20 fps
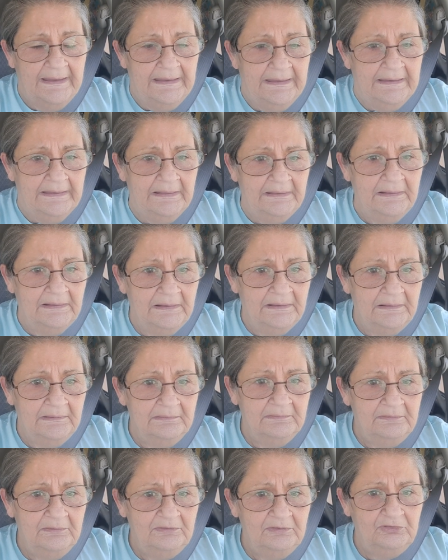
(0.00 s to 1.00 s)
And
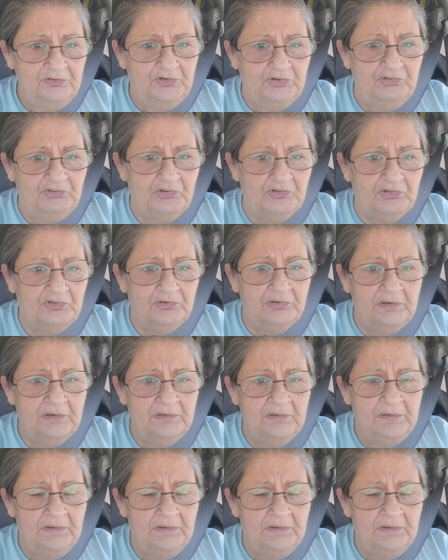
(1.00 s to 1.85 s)
she says,